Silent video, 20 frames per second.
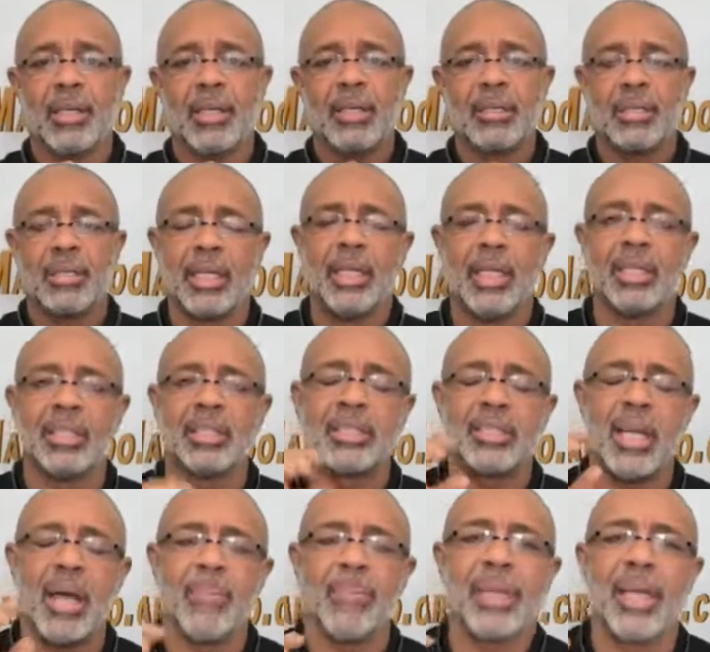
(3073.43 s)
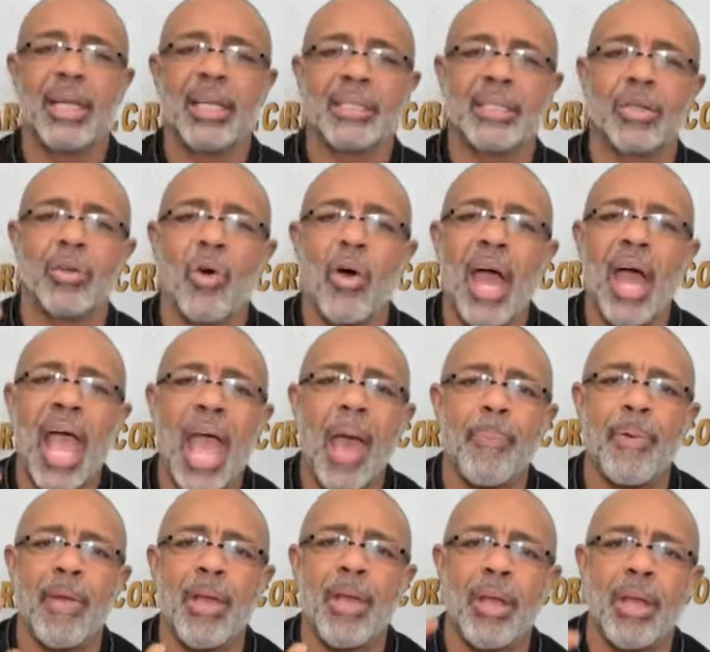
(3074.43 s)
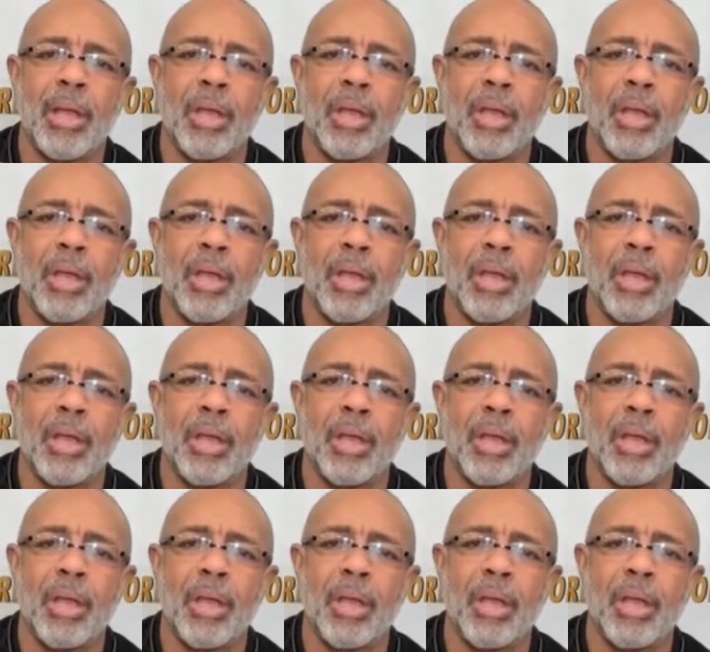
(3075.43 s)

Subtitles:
See, there's some things that are going to happen